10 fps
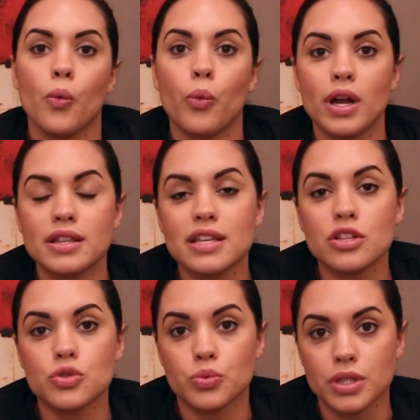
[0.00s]
One thing
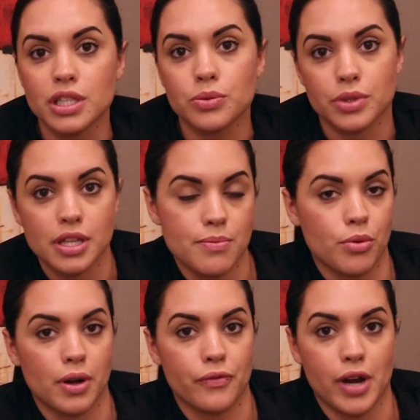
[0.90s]
that's really, really
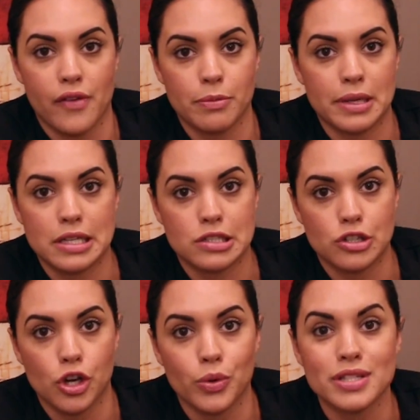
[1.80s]
important for everybody to
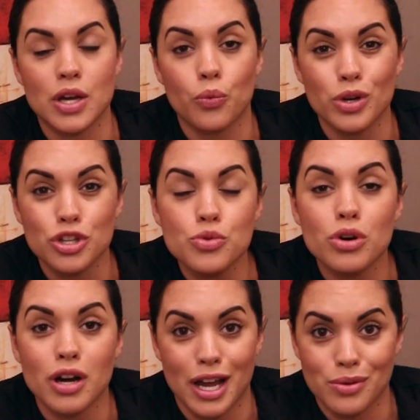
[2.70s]
know is that when you
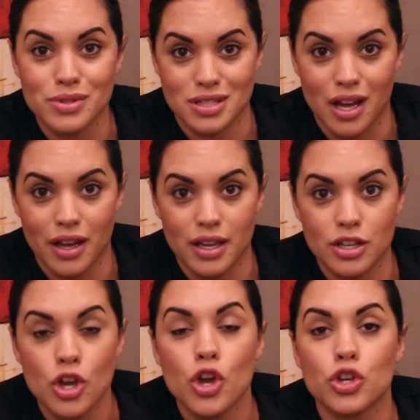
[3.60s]
are outside,